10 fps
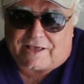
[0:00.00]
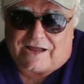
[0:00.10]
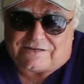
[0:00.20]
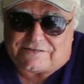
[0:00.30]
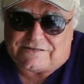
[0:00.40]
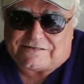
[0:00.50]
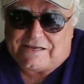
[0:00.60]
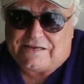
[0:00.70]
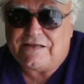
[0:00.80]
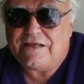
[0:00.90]

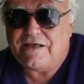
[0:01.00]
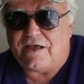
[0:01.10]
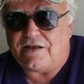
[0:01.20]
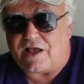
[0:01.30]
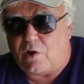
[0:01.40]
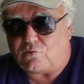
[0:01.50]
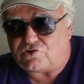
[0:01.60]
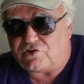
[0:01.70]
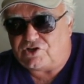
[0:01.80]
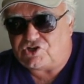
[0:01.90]
Constantine and the
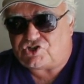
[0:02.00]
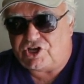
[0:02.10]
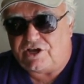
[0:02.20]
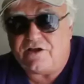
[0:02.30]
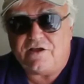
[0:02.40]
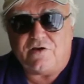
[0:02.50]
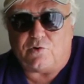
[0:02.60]
Council of Nicaea.